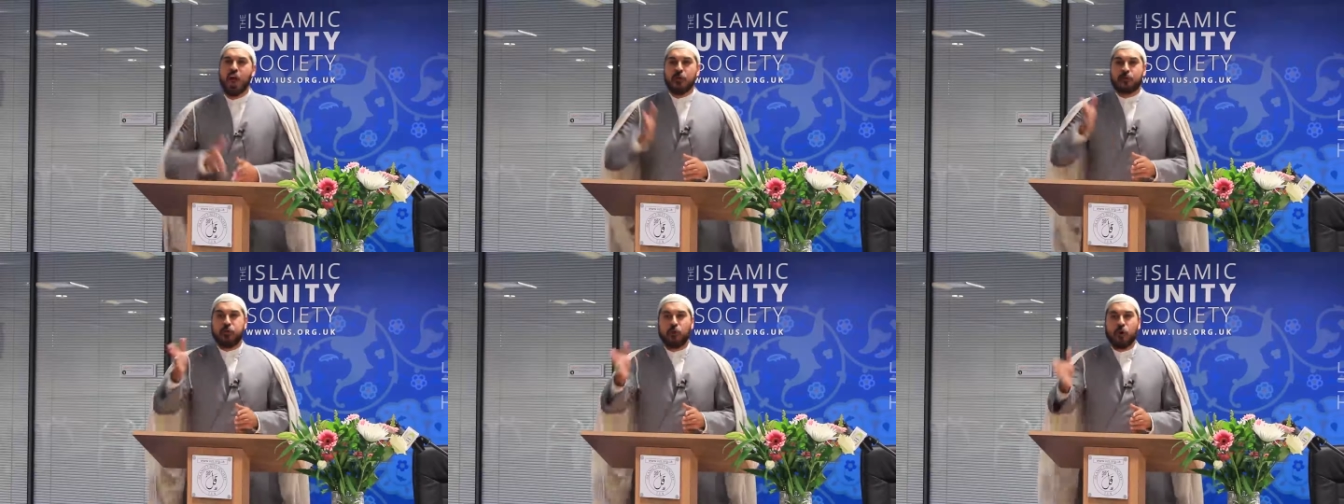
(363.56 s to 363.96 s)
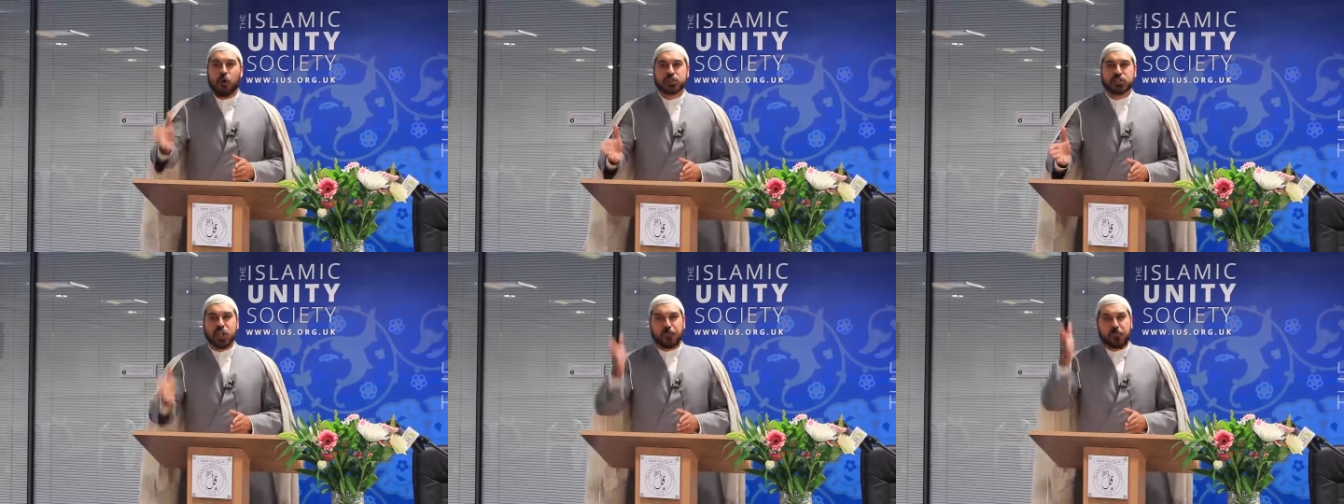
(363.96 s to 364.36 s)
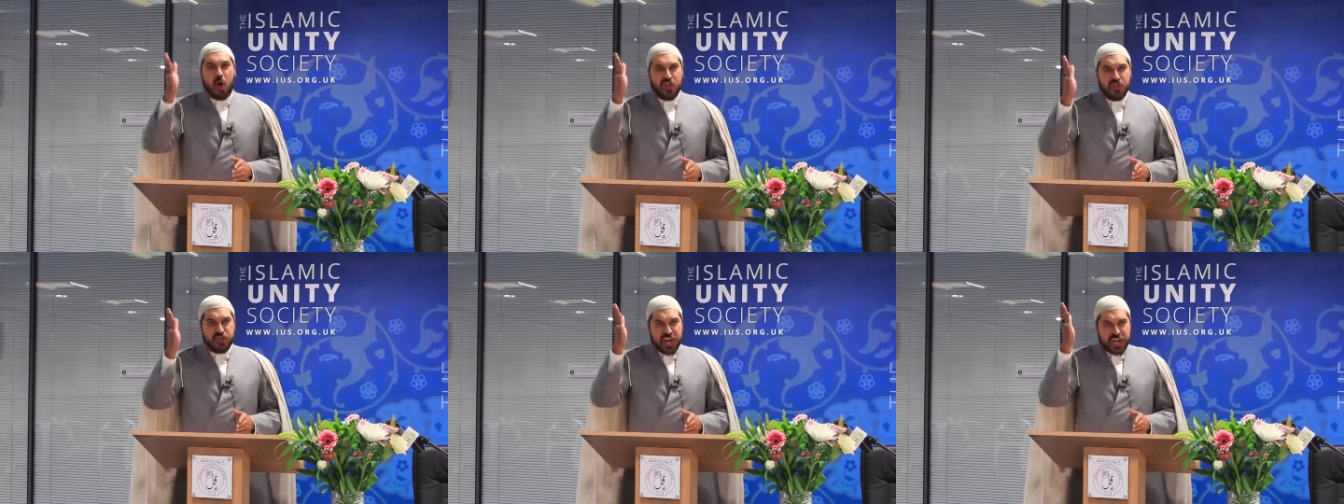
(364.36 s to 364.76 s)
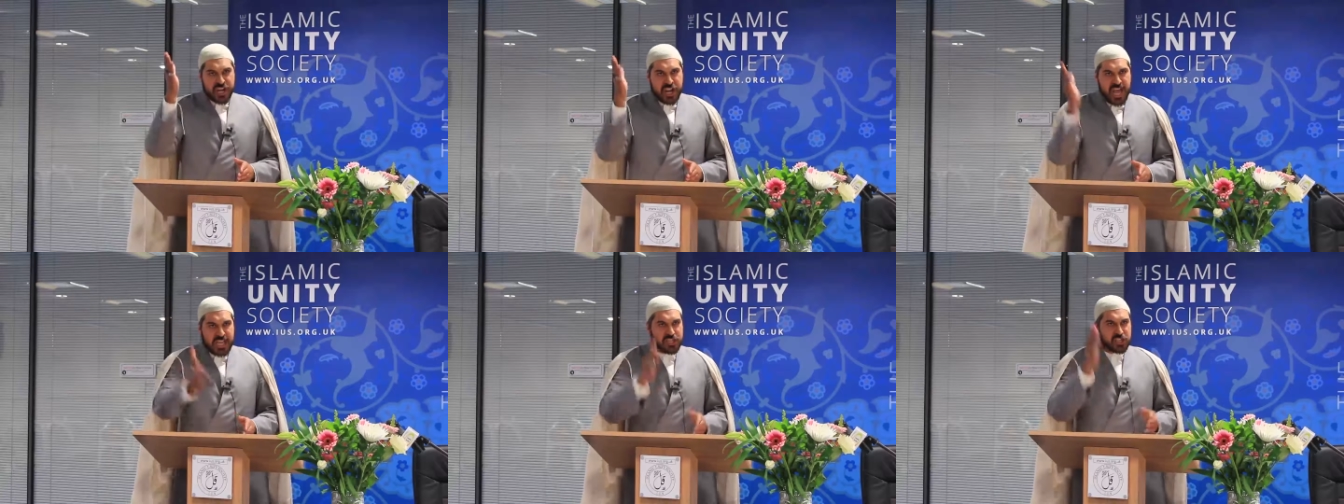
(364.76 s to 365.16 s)
falls upon the
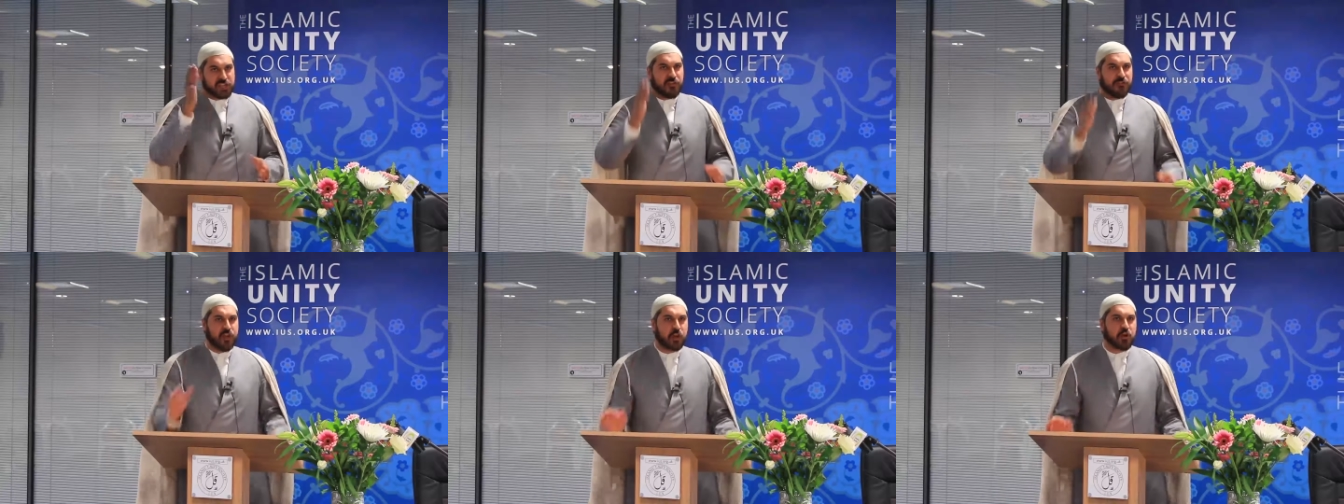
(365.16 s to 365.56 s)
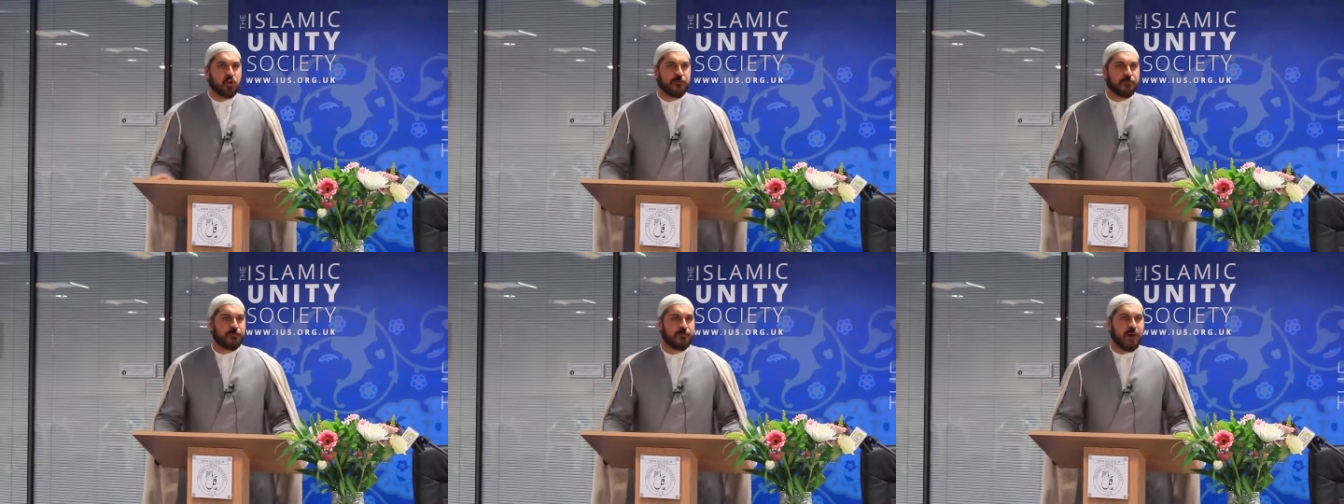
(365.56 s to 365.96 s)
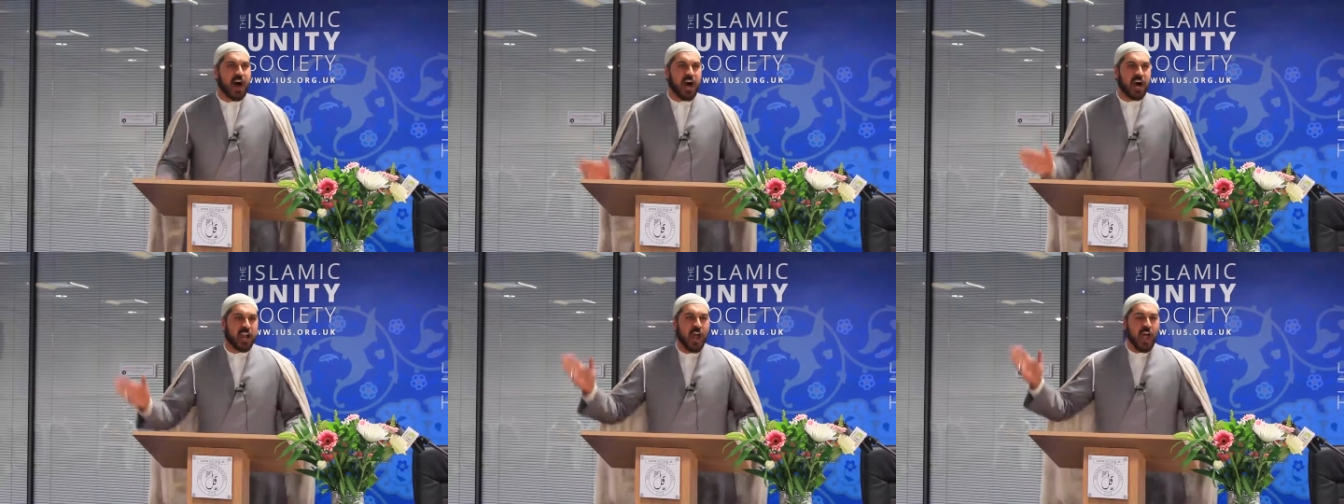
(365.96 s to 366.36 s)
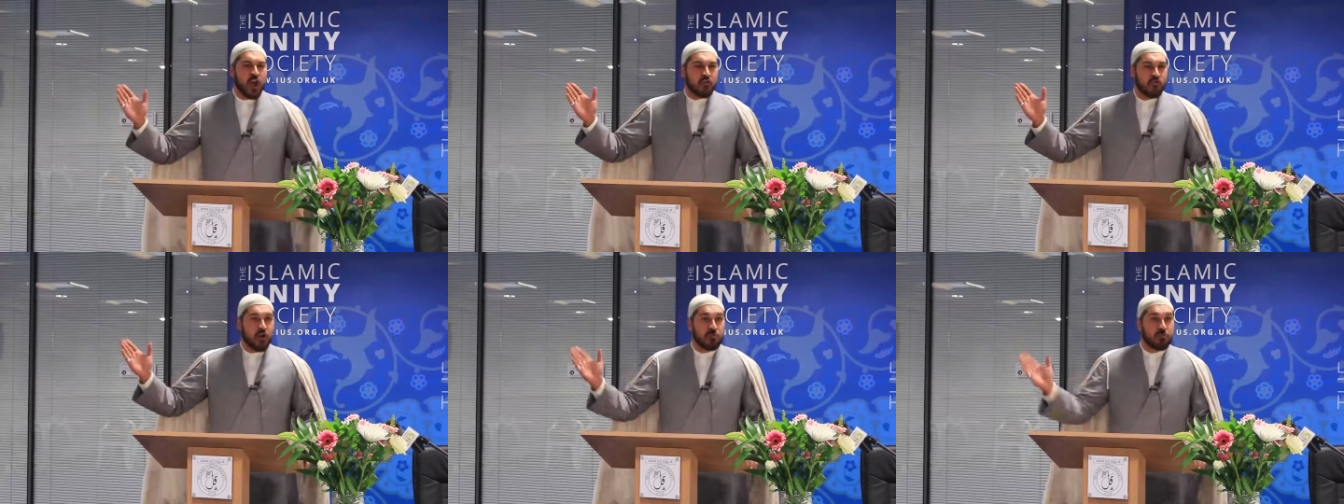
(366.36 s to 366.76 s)
necks of the kuffar,
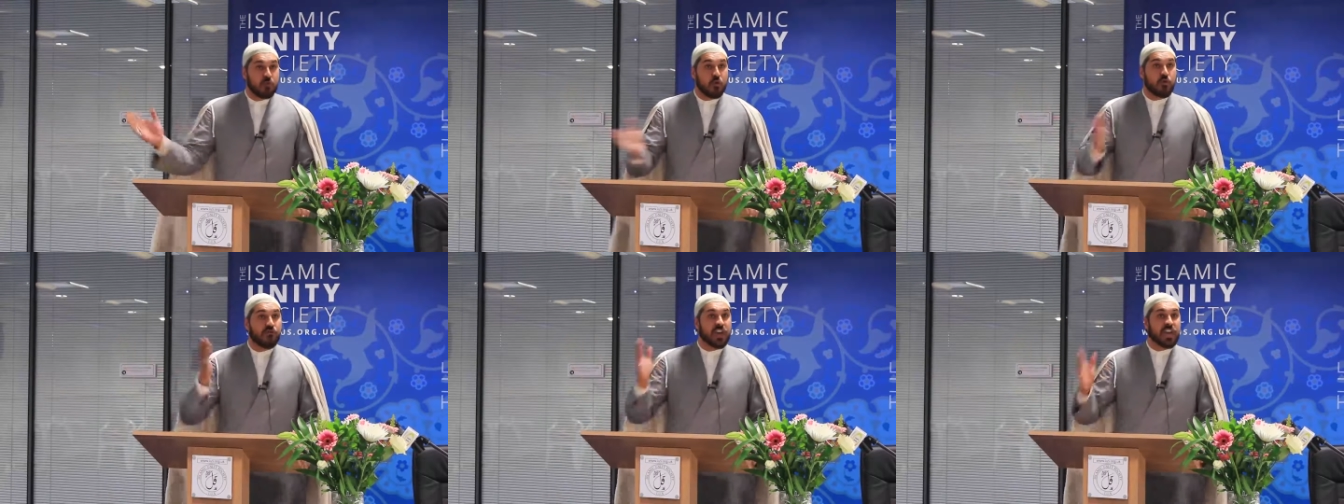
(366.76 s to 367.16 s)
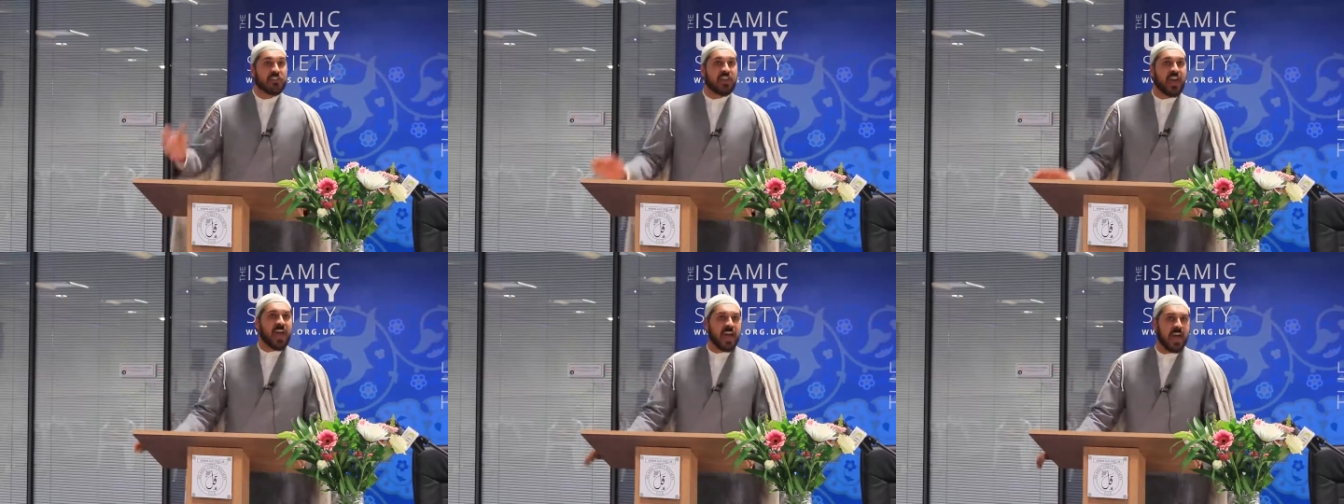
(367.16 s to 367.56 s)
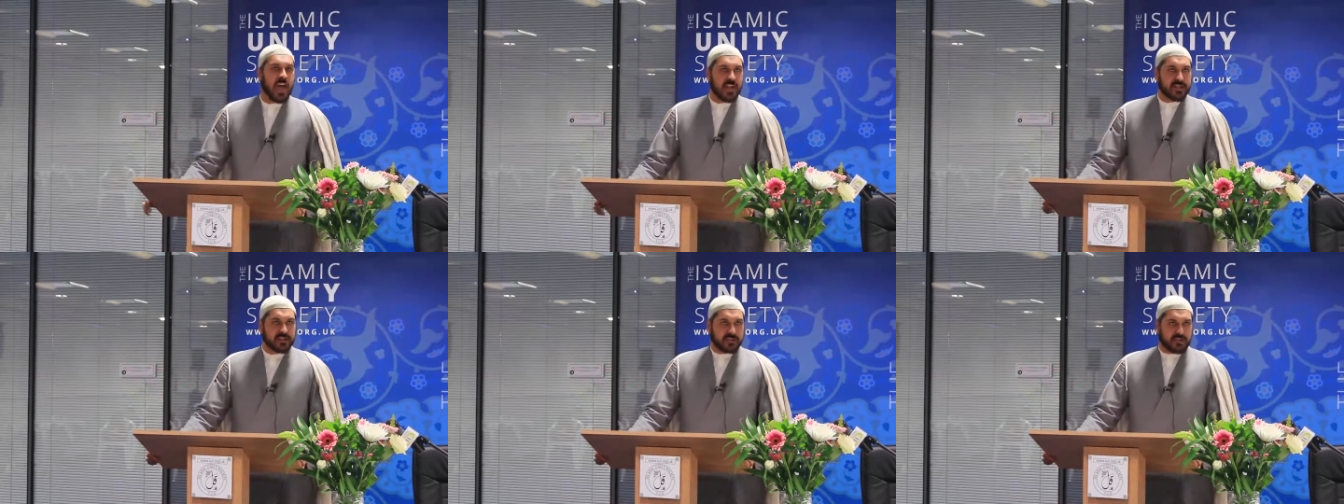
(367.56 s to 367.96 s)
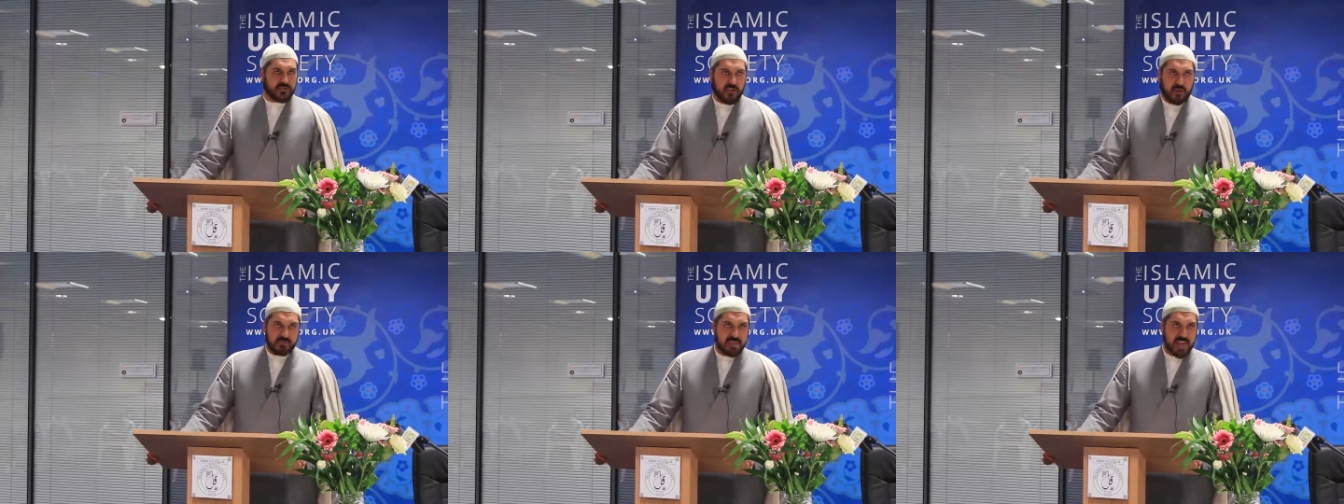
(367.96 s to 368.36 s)
removing their heads
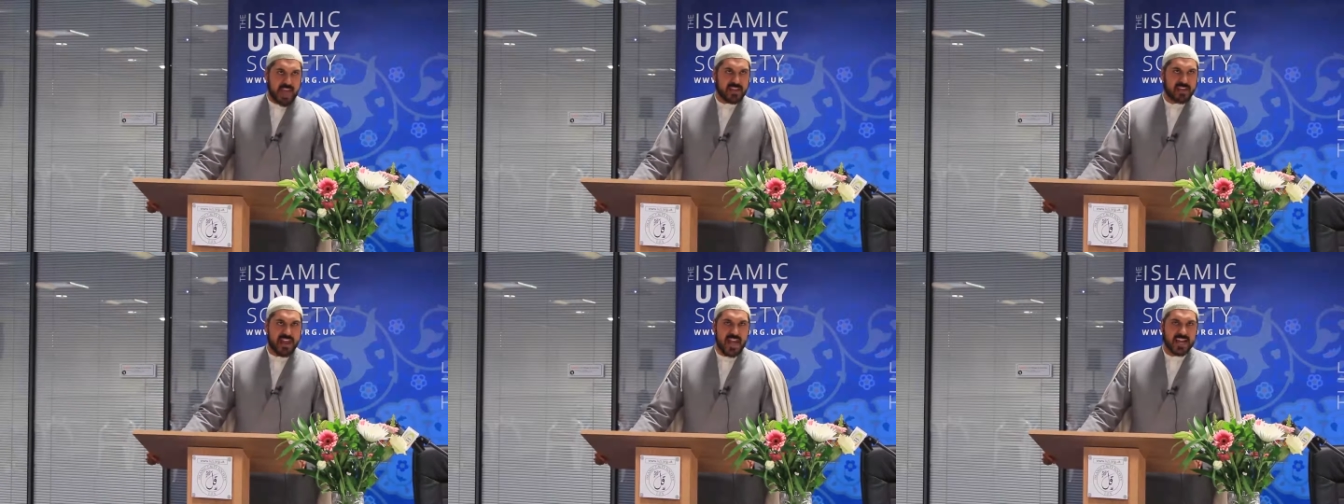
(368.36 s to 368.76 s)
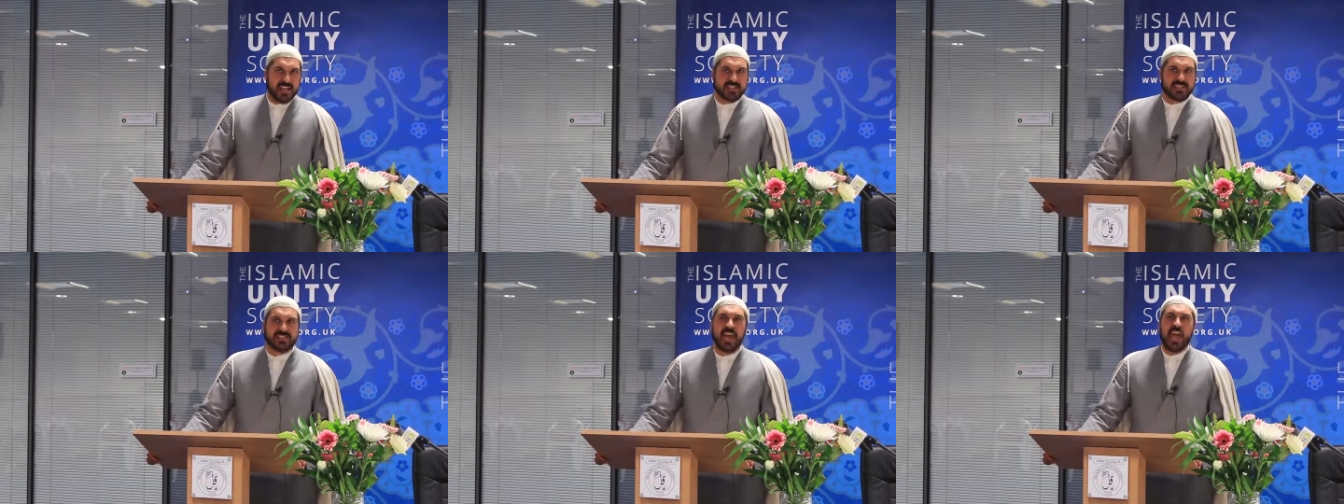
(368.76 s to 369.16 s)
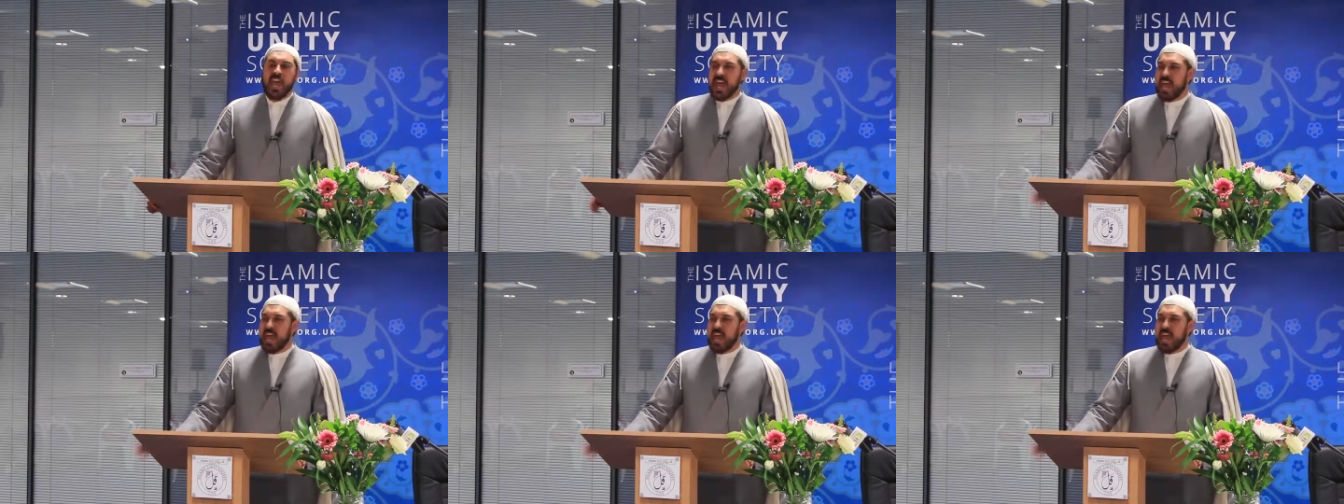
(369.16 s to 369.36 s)
from their necks.